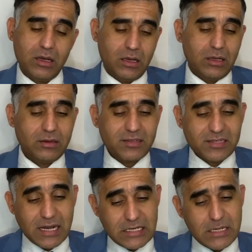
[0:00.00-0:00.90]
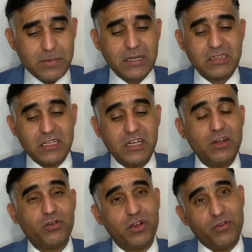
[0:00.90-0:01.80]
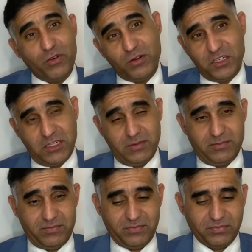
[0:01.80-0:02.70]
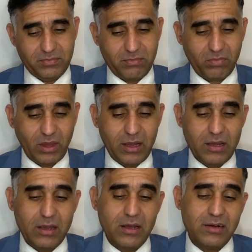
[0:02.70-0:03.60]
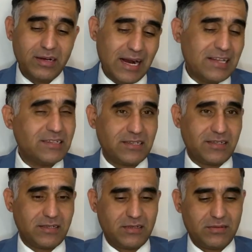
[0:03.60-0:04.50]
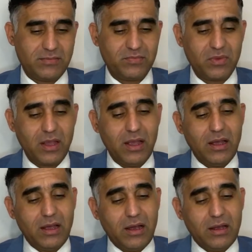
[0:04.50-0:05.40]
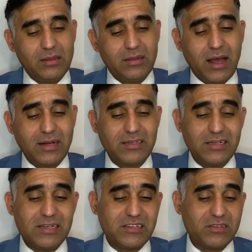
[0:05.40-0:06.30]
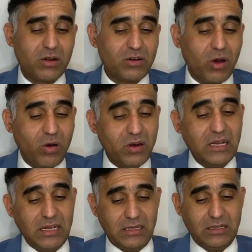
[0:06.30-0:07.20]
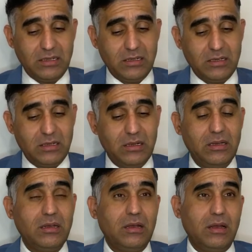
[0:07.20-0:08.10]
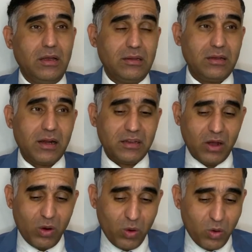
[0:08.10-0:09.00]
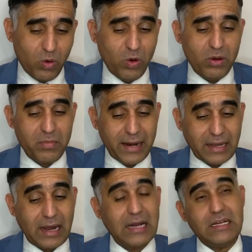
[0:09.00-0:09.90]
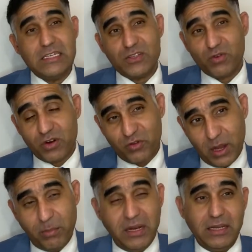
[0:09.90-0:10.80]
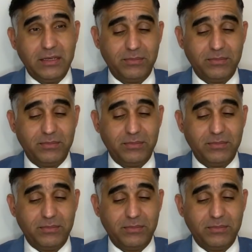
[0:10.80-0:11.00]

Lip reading: The scientific theory of evolution tells us that it's not only that the whole mankind is one family,